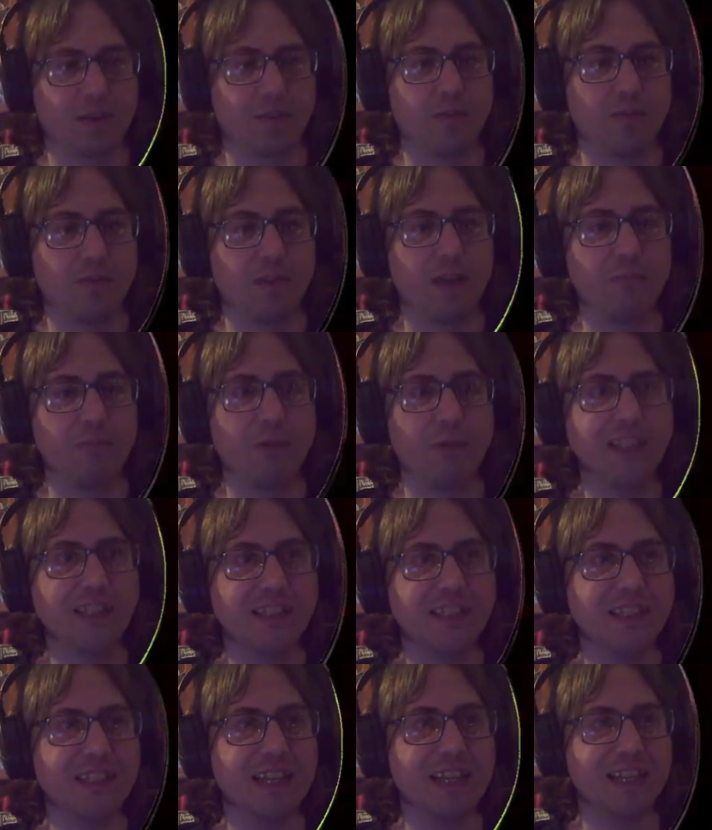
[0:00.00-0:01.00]
Like, why
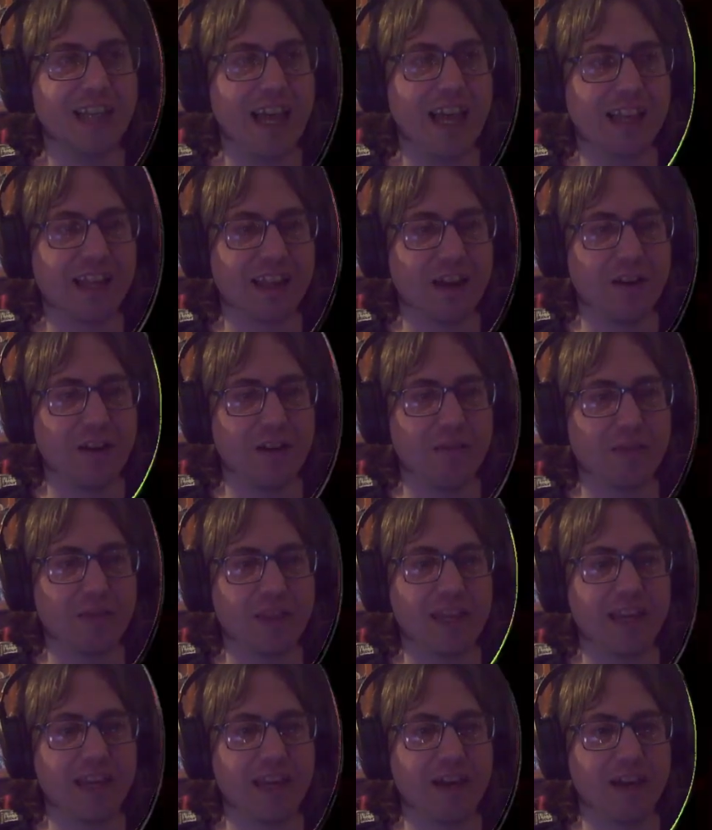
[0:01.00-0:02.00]
did it let go of
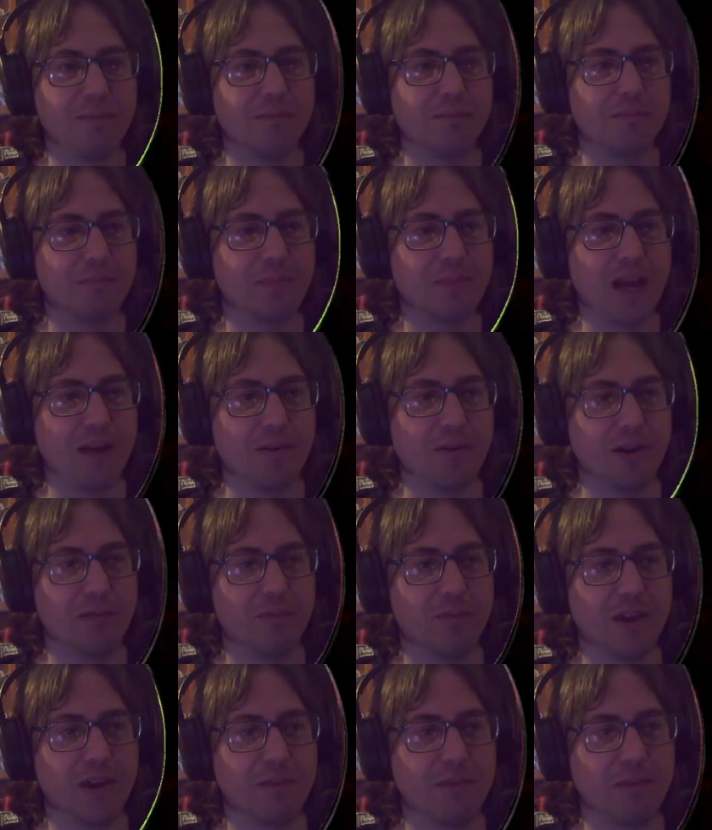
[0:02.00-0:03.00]
the power
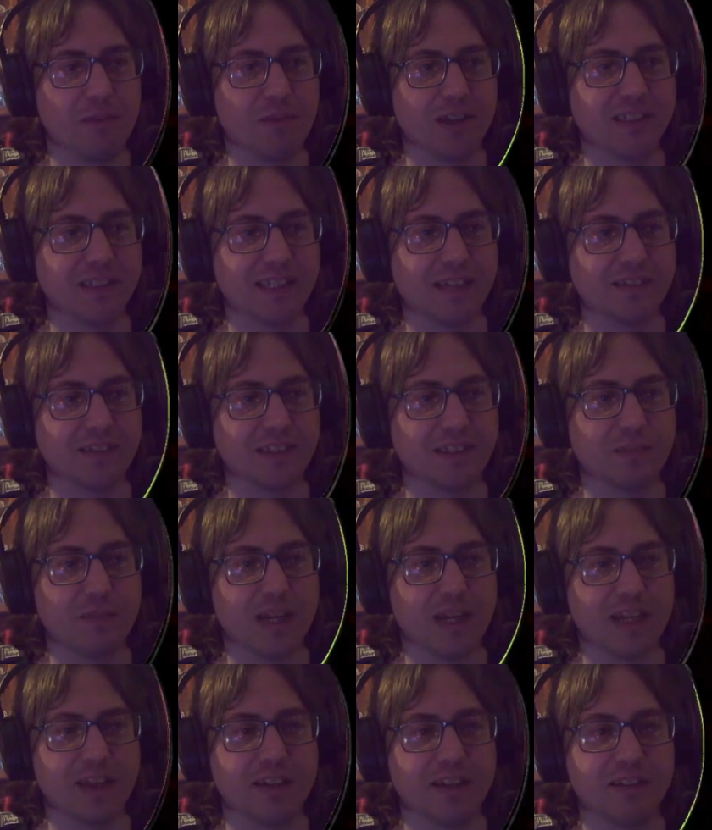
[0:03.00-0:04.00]
when we weren't out of
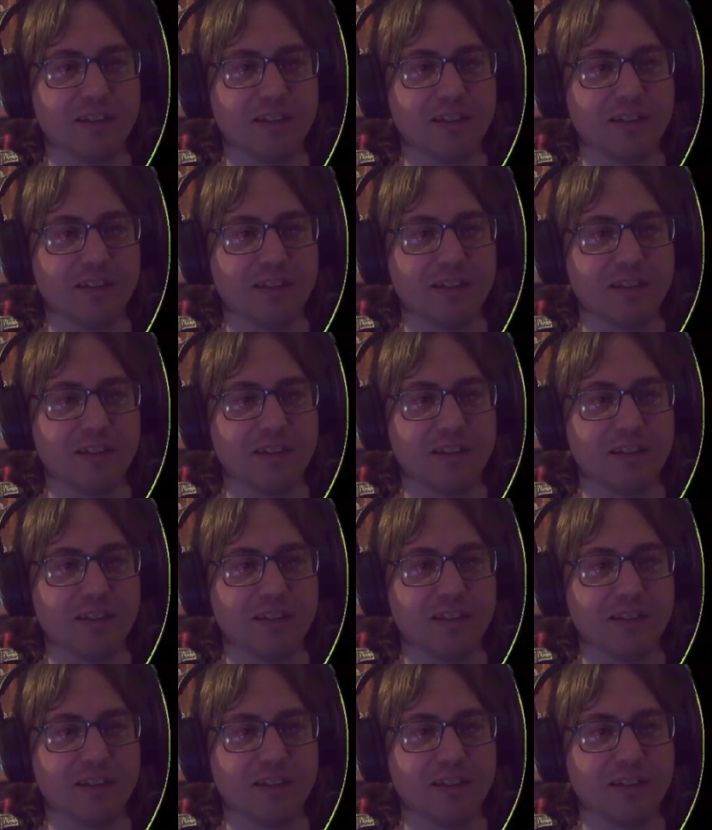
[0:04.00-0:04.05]
mana?